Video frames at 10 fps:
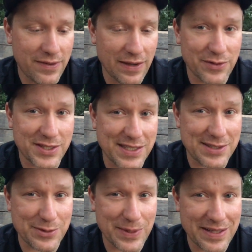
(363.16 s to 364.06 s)
never seen
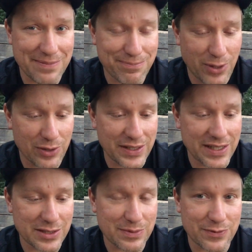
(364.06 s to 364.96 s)
so many bald
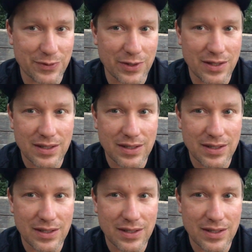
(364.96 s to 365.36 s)
eagles before.